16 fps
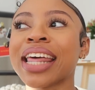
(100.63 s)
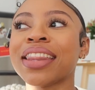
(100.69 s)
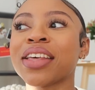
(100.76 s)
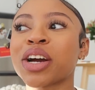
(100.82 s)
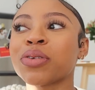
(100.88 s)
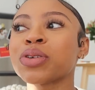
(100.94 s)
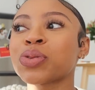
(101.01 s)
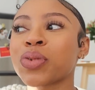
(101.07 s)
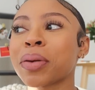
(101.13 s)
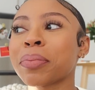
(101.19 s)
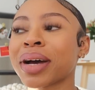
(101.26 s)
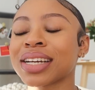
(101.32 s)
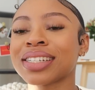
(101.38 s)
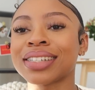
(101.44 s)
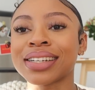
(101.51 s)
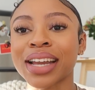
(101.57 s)
and there was one
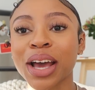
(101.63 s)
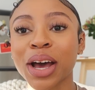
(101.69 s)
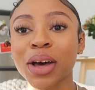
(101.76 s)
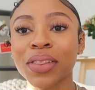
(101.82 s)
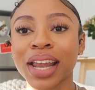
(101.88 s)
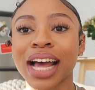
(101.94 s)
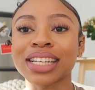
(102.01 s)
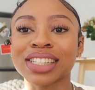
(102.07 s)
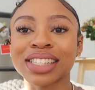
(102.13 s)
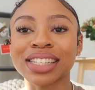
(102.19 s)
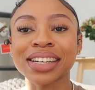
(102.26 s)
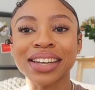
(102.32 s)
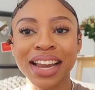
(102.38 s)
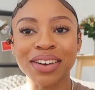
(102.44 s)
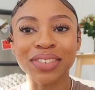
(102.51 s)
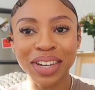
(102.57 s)
by Chanel that I just
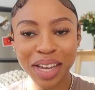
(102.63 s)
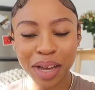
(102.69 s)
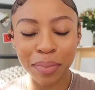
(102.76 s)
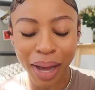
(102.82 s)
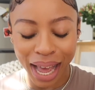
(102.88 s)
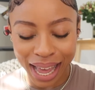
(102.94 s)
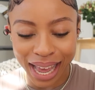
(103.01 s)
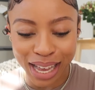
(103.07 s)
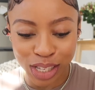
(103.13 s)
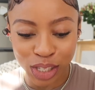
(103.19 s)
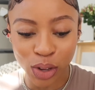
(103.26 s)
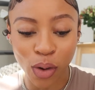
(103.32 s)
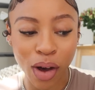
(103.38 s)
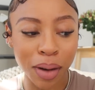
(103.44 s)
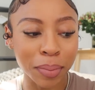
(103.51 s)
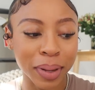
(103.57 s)
could never get my hands
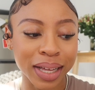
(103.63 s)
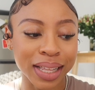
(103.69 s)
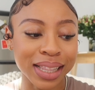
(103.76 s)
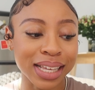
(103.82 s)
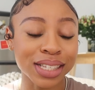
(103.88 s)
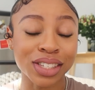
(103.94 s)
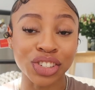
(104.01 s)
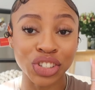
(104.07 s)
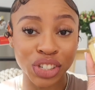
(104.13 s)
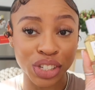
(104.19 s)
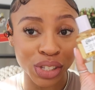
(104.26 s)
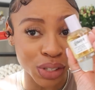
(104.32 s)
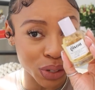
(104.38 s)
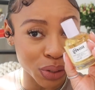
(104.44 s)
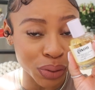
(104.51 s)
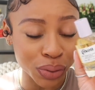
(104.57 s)
on, but this
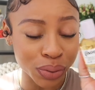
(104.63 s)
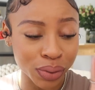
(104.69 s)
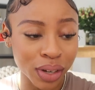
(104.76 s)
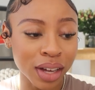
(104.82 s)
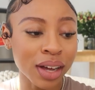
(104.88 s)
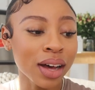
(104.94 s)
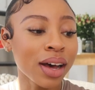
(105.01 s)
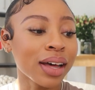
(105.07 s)
Gisou,